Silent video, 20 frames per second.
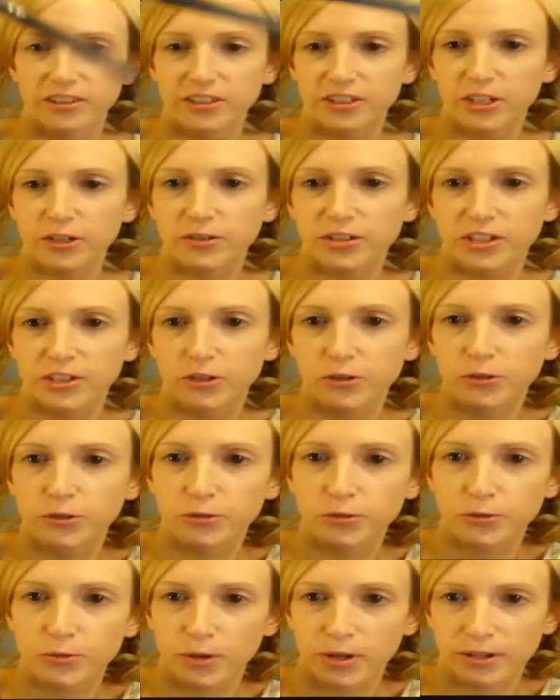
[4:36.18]

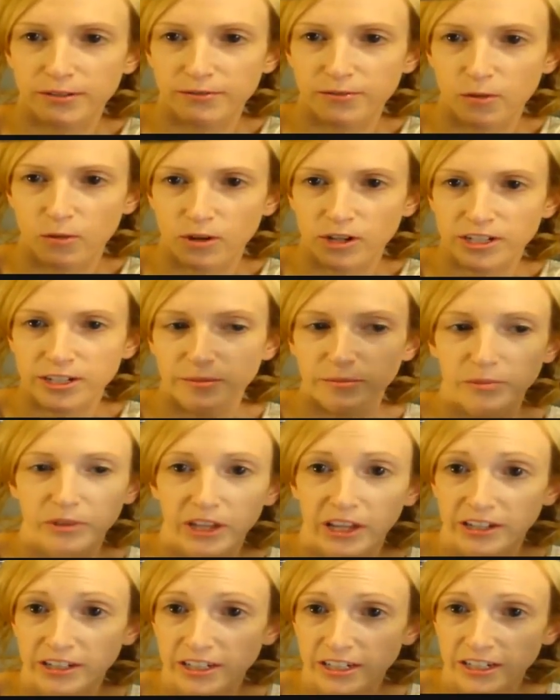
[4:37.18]
224 to
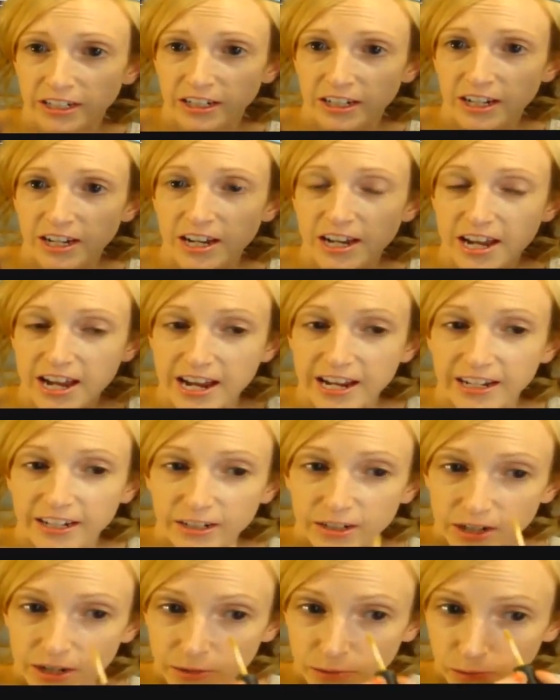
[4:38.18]
blend it, and
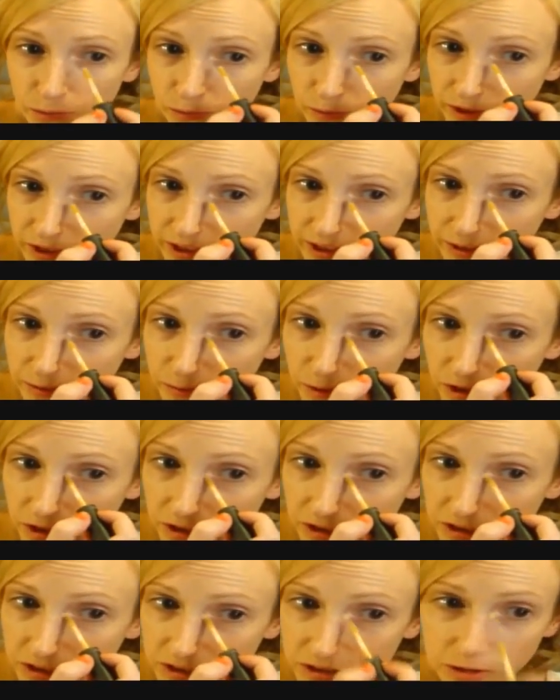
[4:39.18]
it really
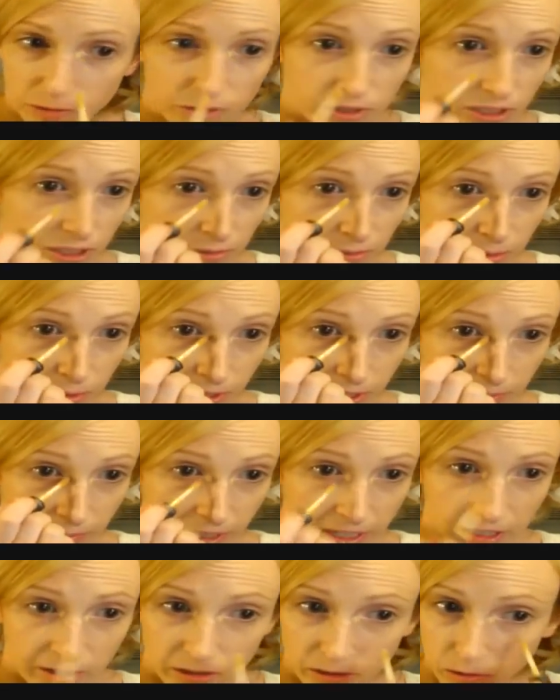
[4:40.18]
works. So I'm just going to put it in
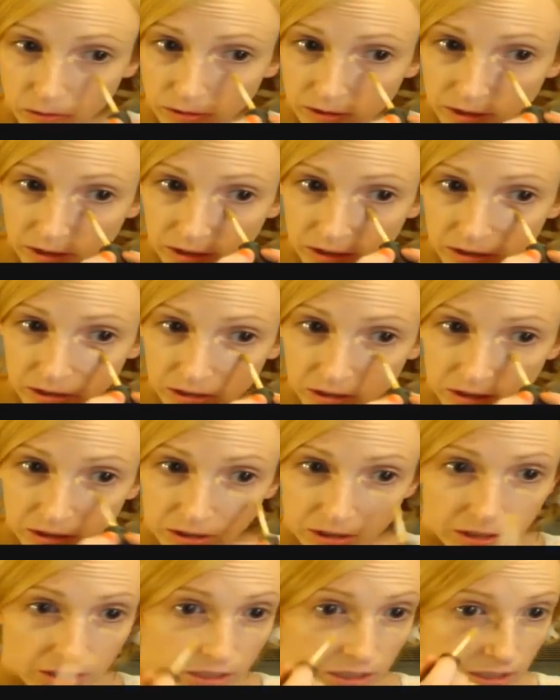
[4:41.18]
my inner corner
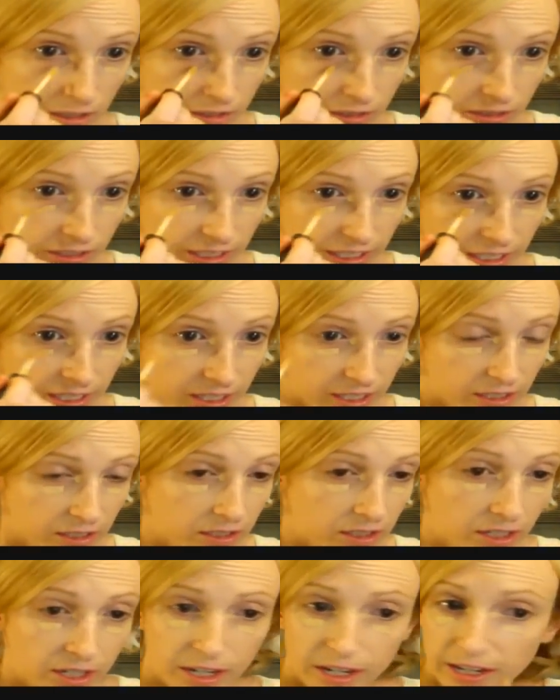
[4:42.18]
underneath.
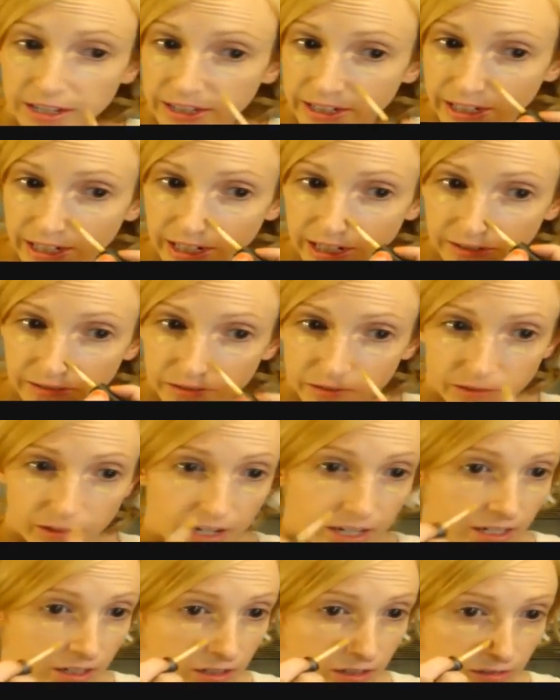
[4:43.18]
And then I have the
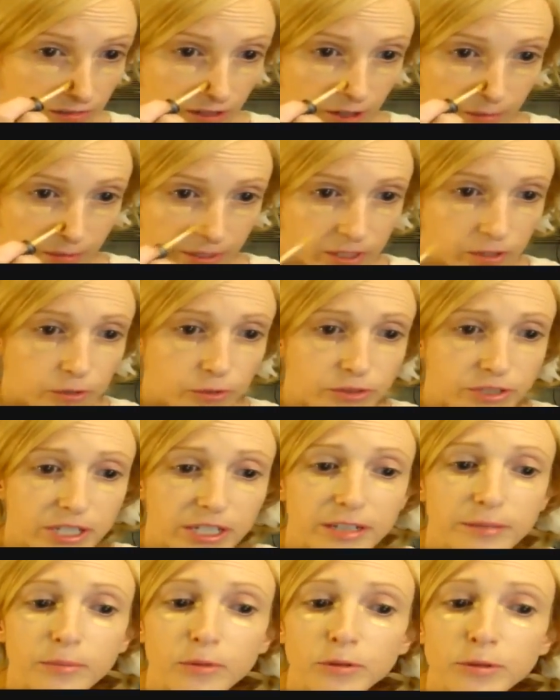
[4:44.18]
red around my nose
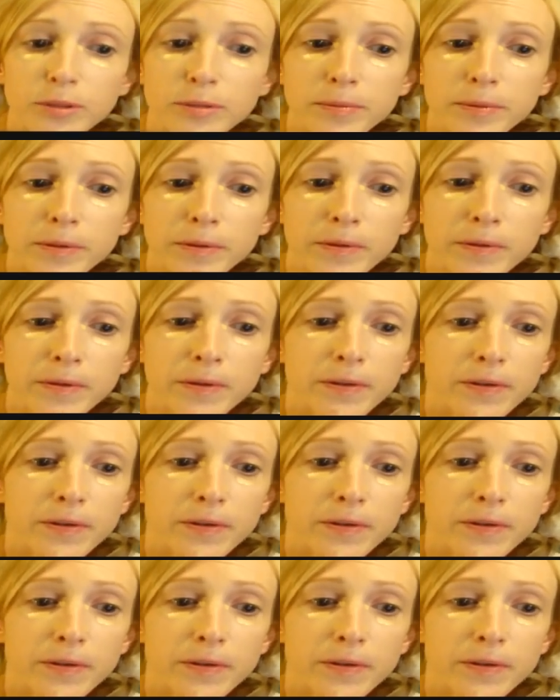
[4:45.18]
like most people.